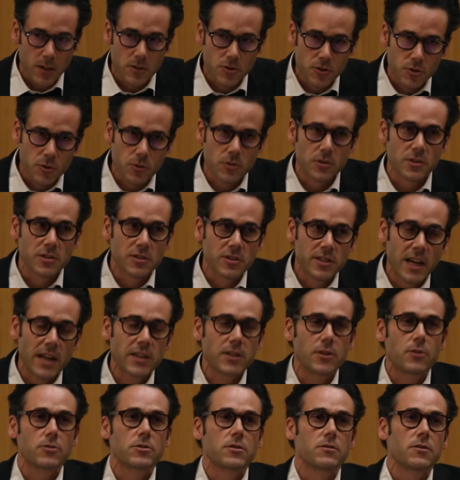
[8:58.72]
certain
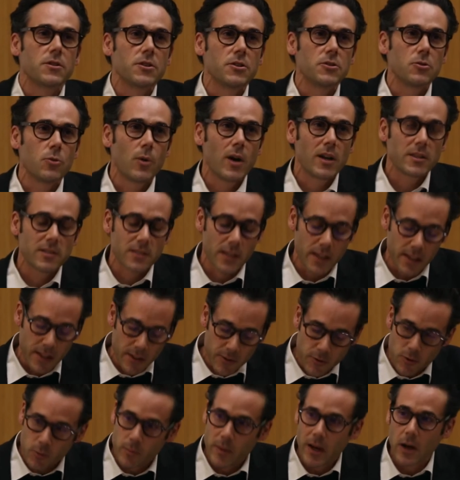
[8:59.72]
sectors of the US, like
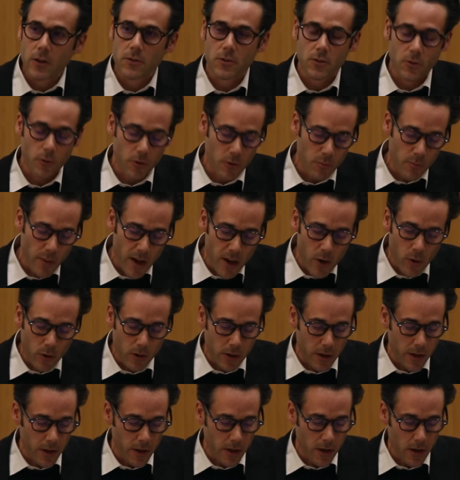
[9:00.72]
Intermountain or the Mayo
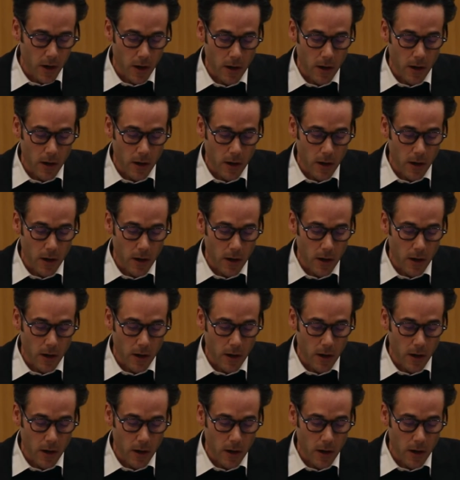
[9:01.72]
Clinic,